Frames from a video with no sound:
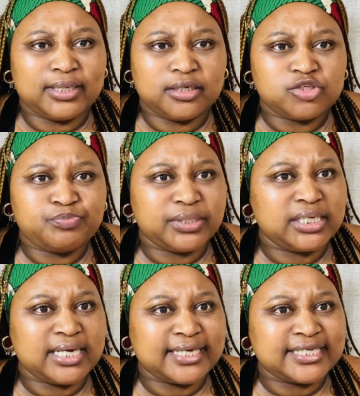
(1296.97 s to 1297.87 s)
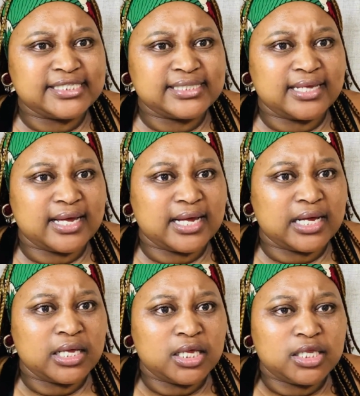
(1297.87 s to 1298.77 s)
speaking against
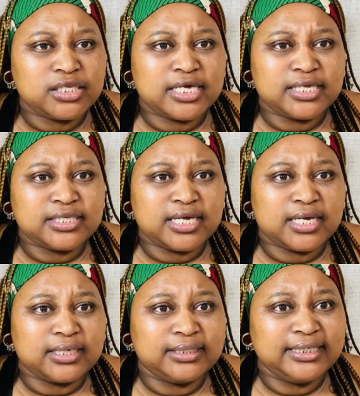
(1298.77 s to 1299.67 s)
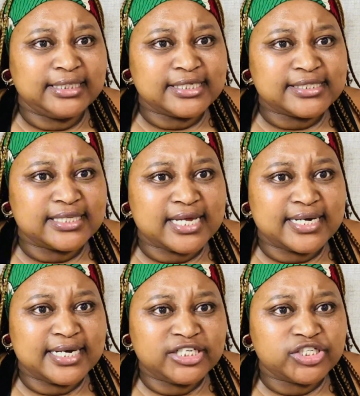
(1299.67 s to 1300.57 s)
their leaders and their
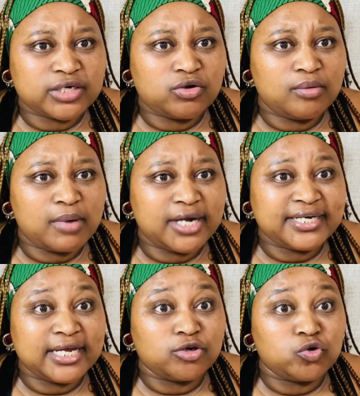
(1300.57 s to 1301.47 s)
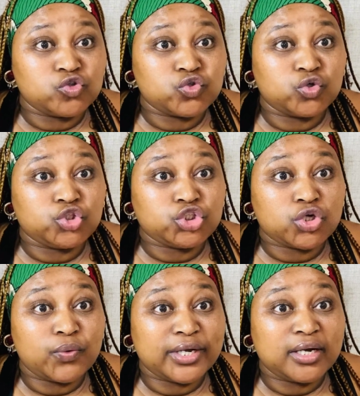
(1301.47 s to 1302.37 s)
national command, and also
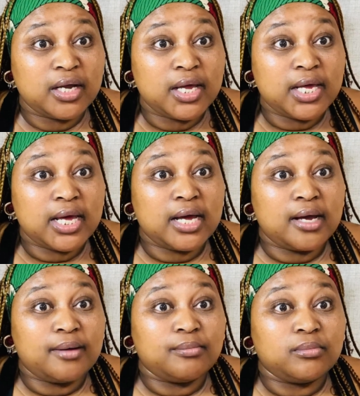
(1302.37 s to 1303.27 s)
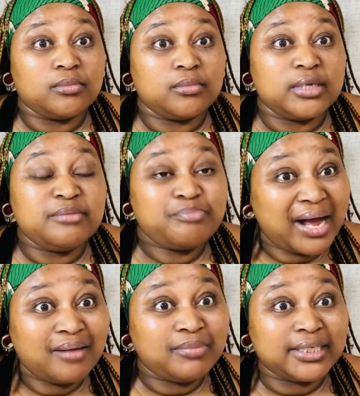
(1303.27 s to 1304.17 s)
showing in
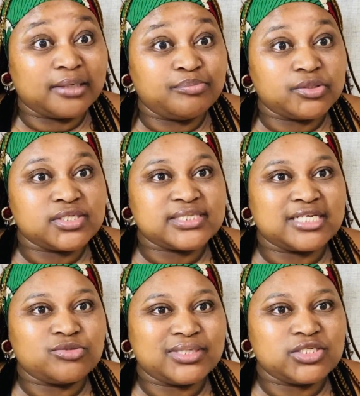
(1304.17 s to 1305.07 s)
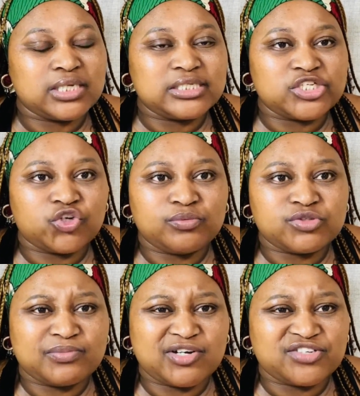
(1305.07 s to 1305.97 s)
public, because that's what Jacob
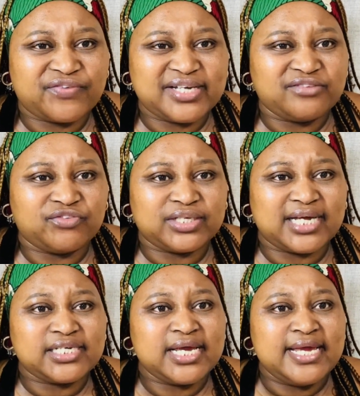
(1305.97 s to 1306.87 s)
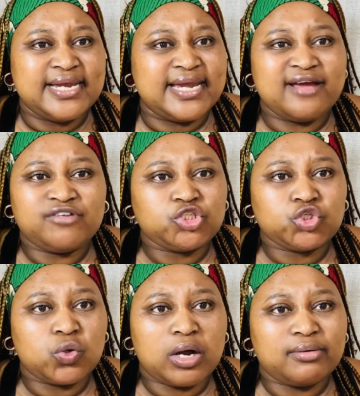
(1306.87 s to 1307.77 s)
Zuma was fighting for, that never
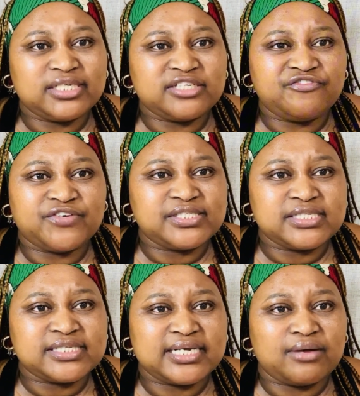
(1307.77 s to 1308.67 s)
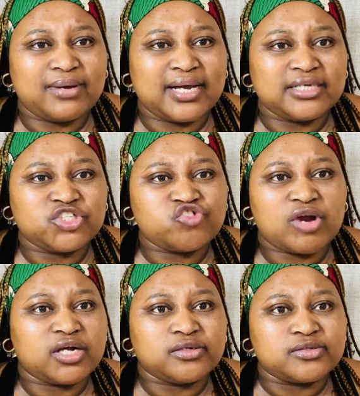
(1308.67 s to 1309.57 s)
show our differences and our
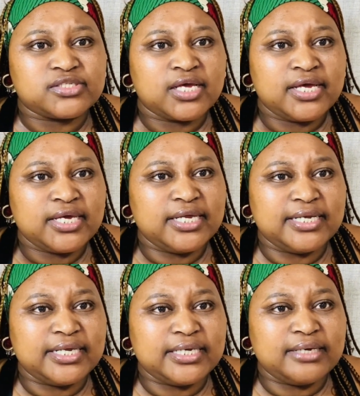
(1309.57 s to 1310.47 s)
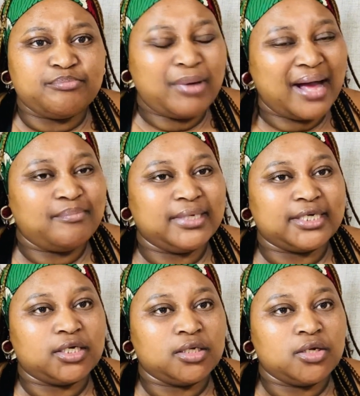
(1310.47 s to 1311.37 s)
struggles in
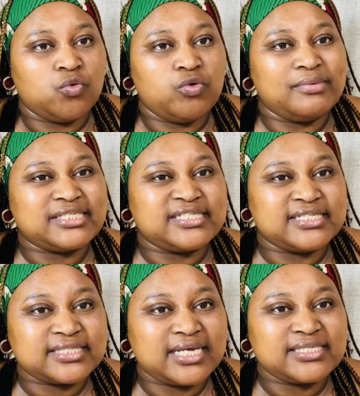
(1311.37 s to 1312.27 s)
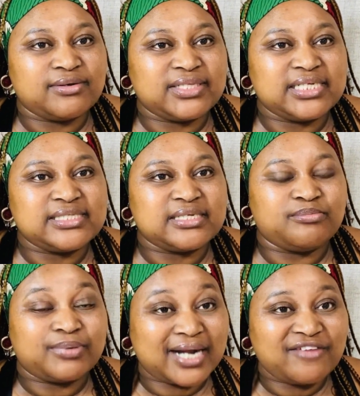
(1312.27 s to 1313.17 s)
public. We must discuss our things
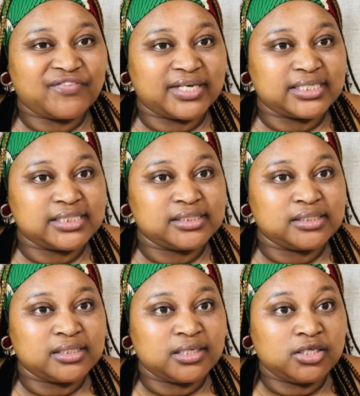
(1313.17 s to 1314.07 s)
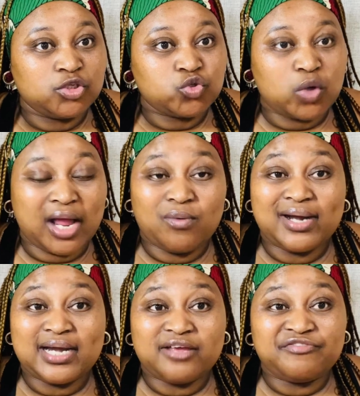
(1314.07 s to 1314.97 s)
in private. So I
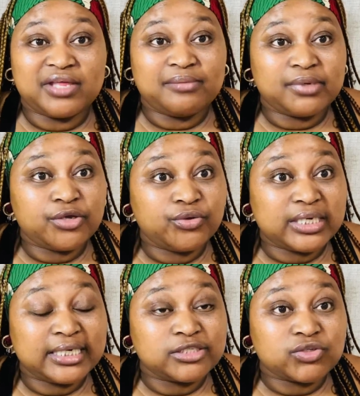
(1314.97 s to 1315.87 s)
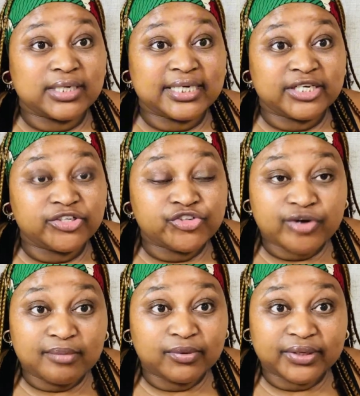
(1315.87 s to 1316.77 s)
wonder if the MK Youth League is going to get in
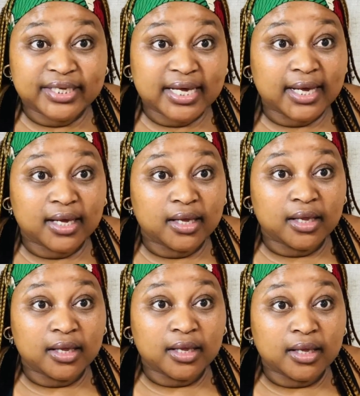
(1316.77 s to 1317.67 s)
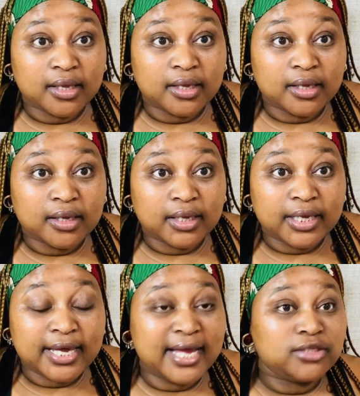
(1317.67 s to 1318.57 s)
trouble here.
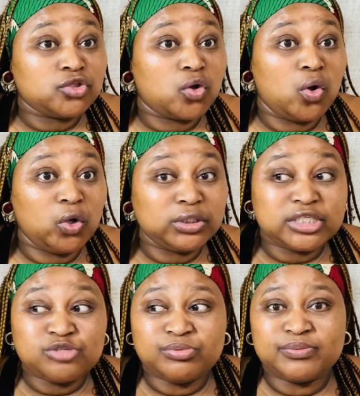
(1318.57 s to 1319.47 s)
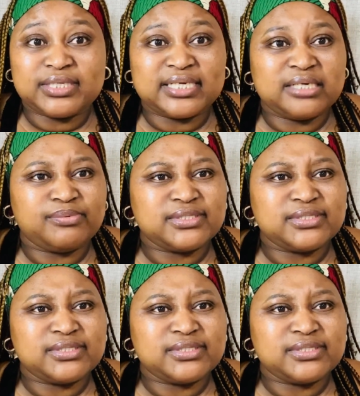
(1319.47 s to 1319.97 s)
And all these people that keep on